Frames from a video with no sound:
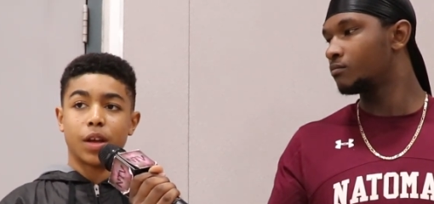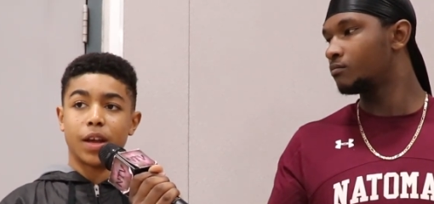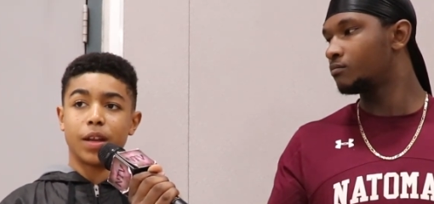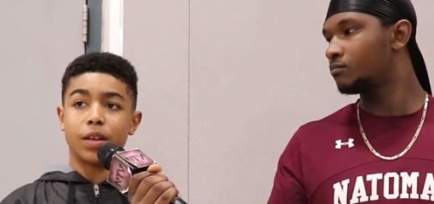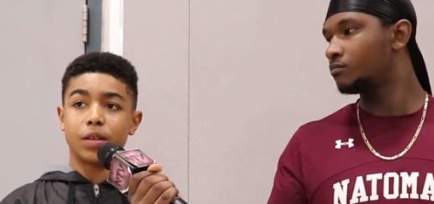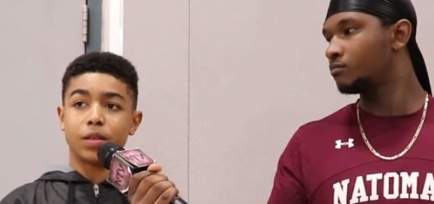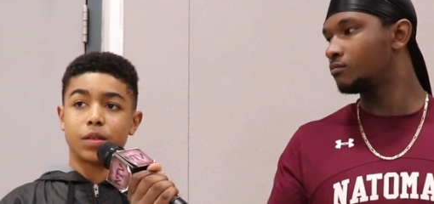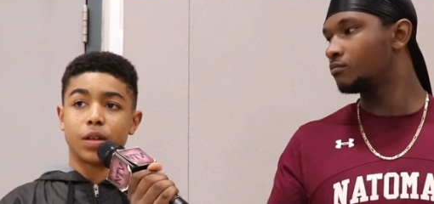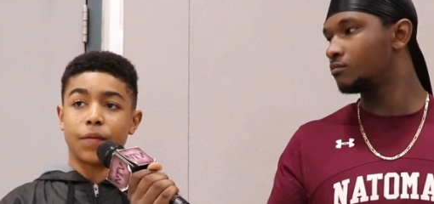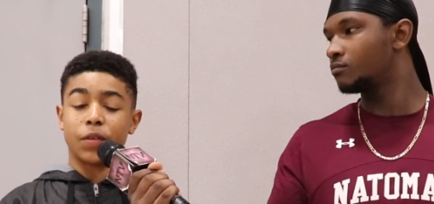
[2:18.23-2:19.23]
Speaker 1: And
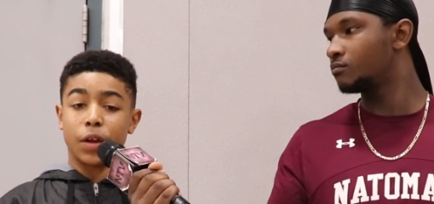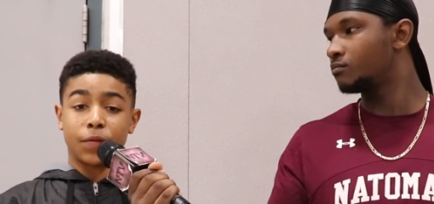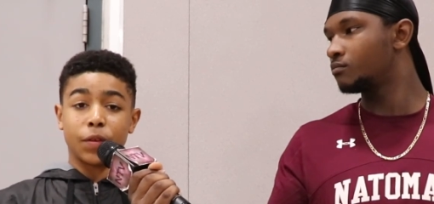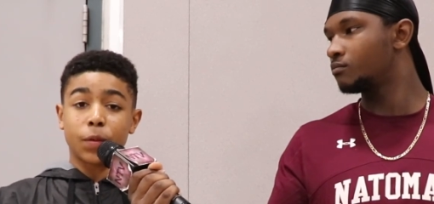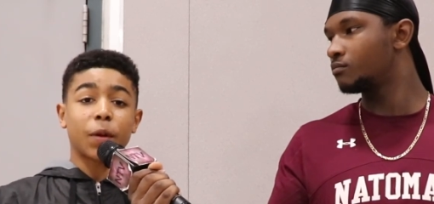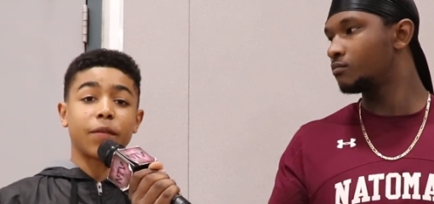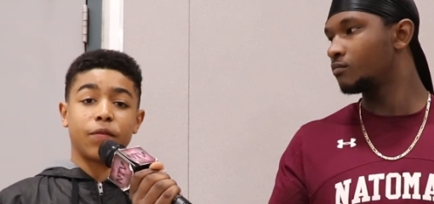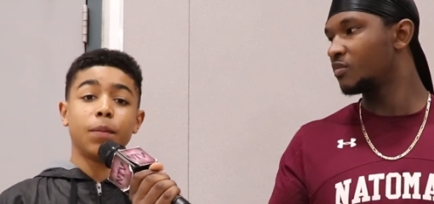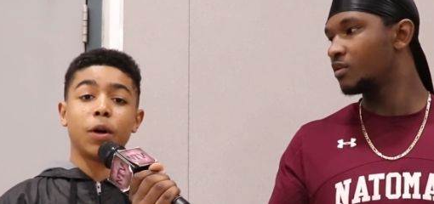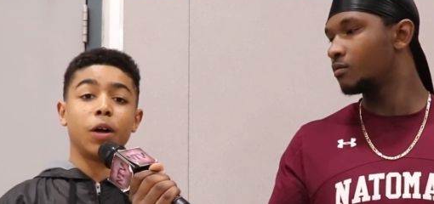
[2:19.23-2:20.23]
if you, if you're playing
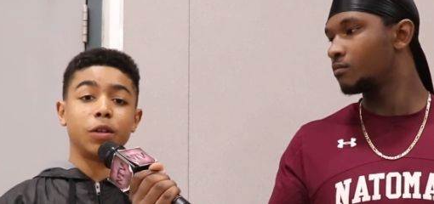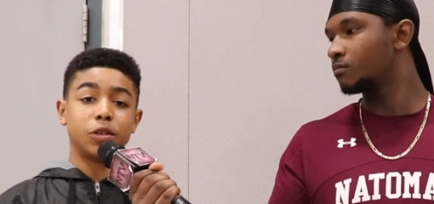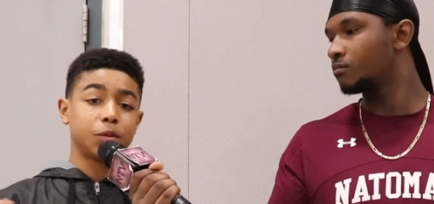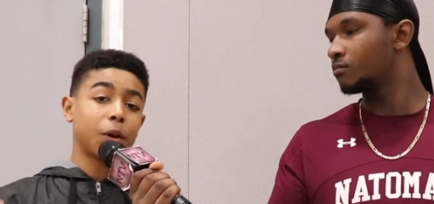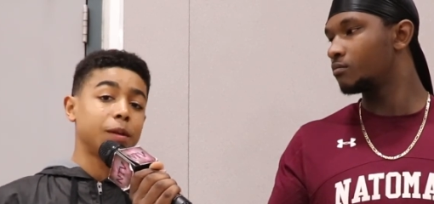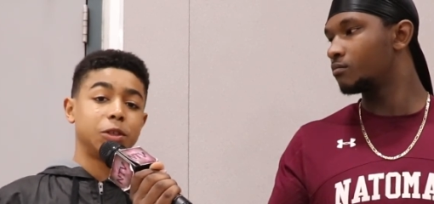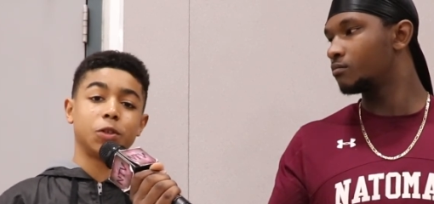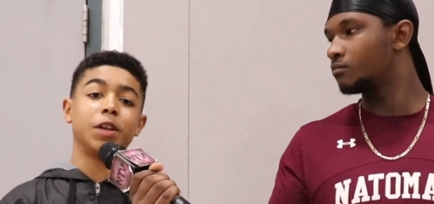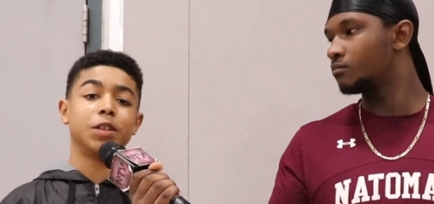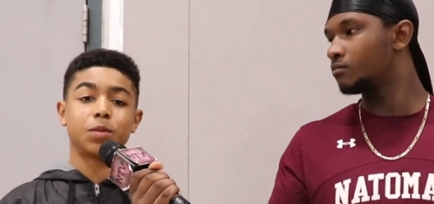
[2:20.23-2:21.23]
football, you should probably
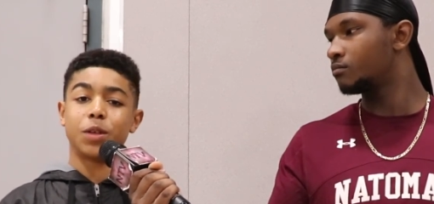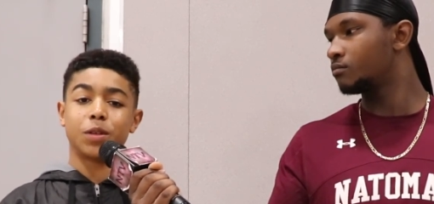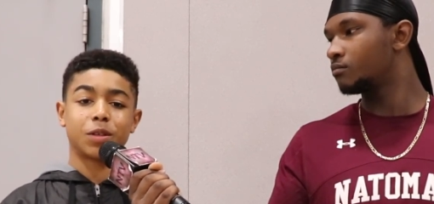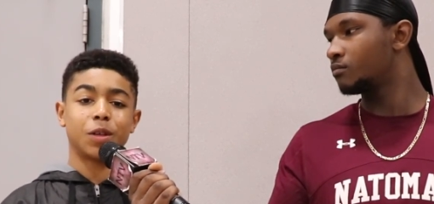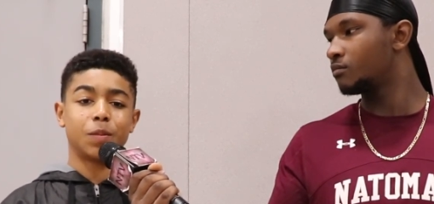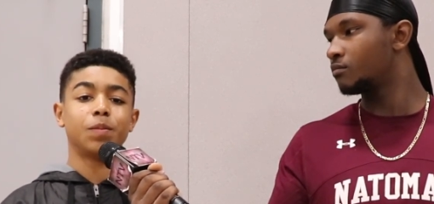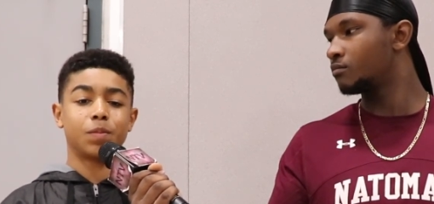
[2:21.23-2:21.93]
join as well. So,